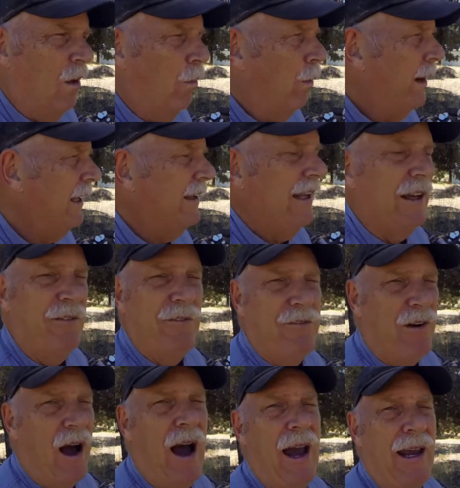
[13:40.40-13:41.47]
We did
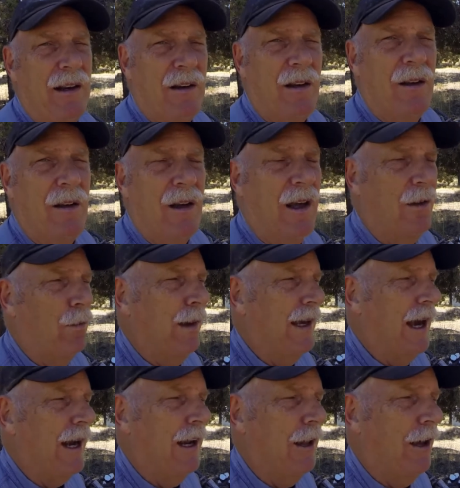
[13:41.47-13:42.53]
fine, and we
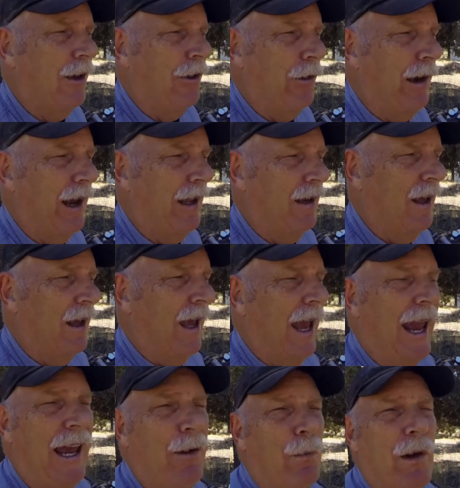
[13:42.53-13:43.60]
got along great,
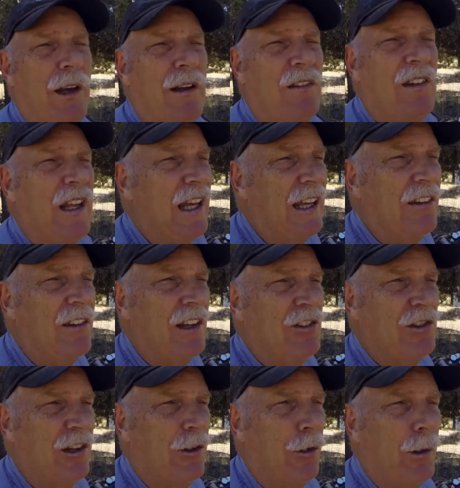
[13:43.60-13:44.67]
and we could tease
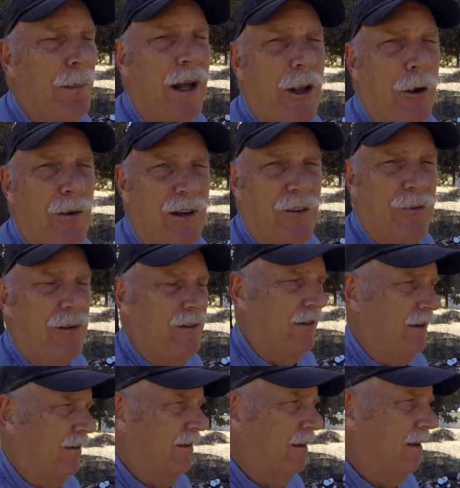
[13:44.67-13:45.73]
each other about our
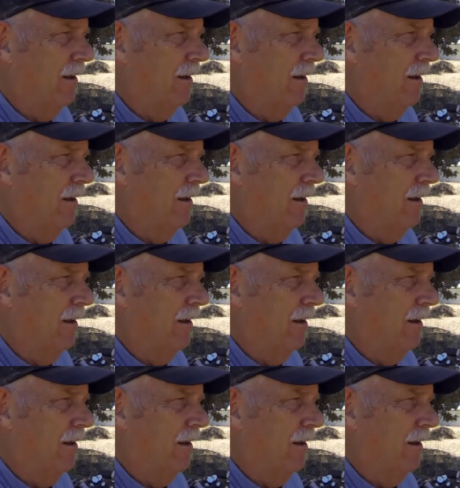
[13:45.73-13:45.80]
differences.